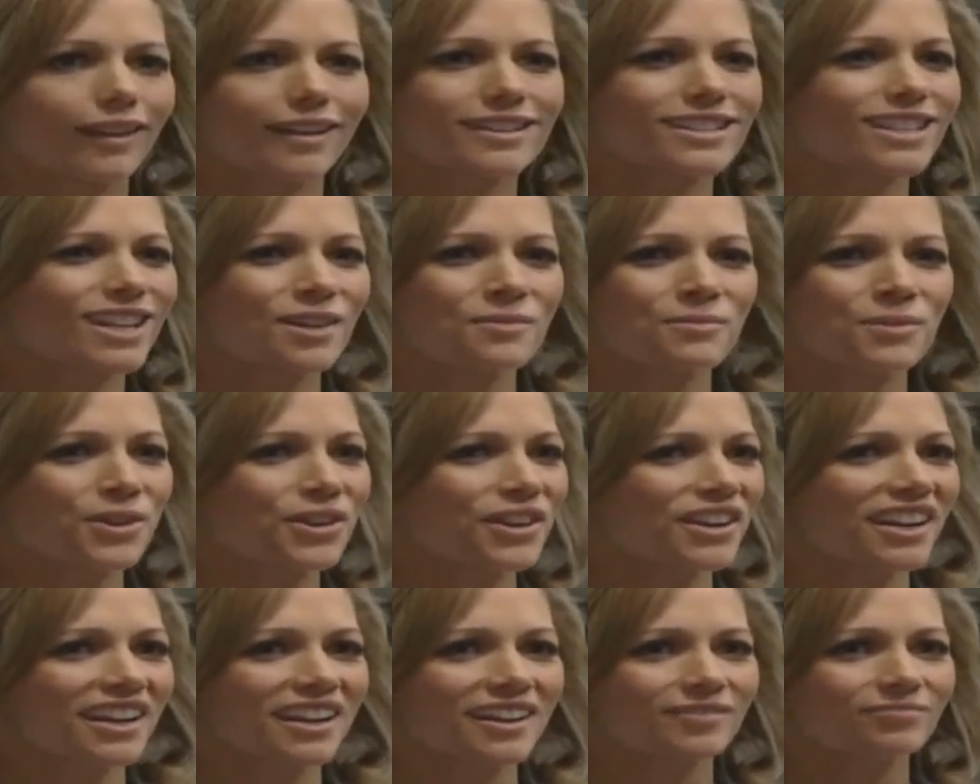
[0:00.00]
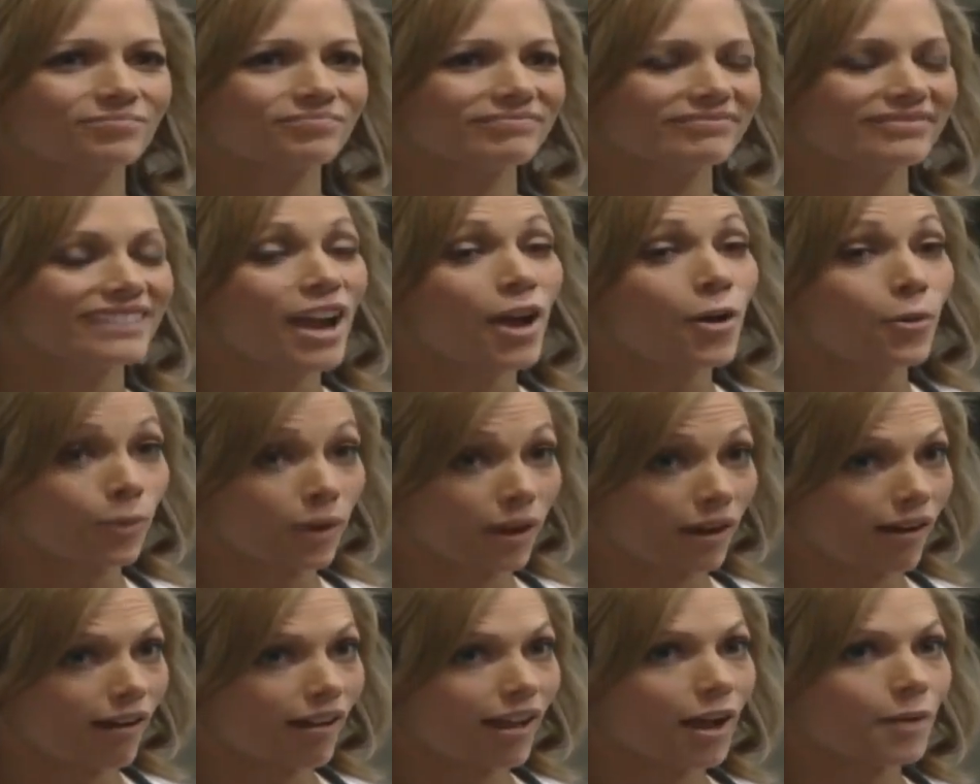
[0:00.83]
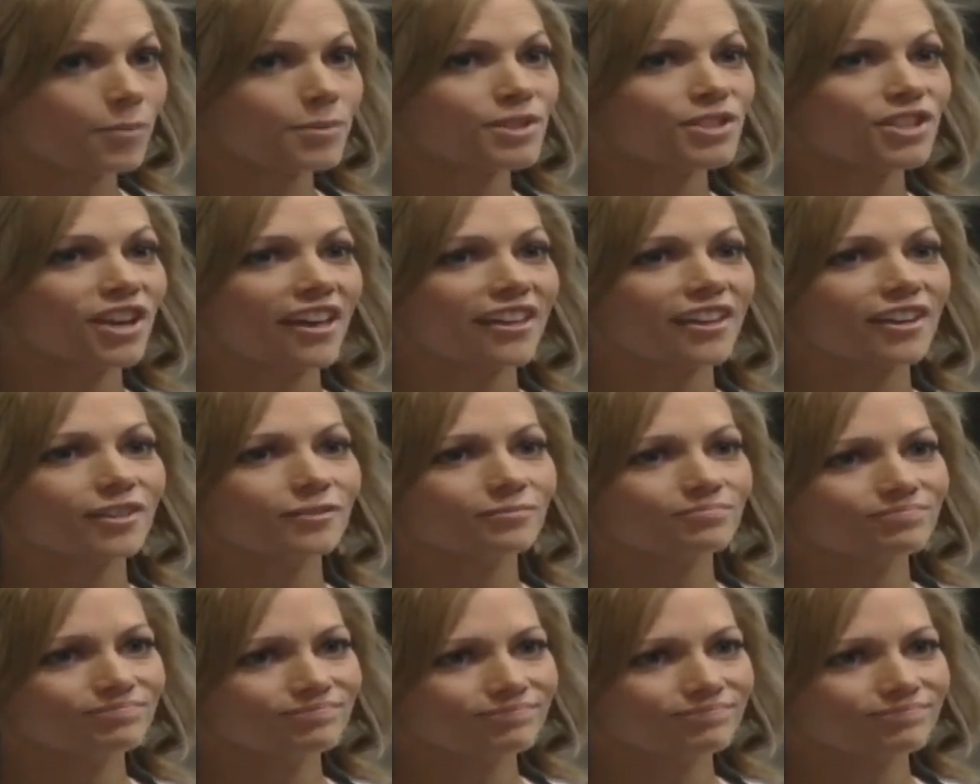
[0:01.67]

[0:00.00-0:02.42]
It's a community. We all help each other.